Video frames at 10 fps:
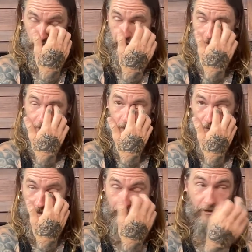
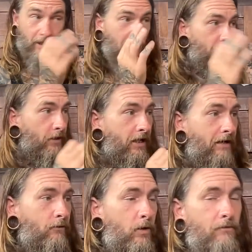Everything I've read,
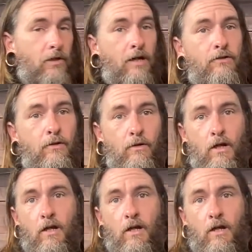everyone I've talked to,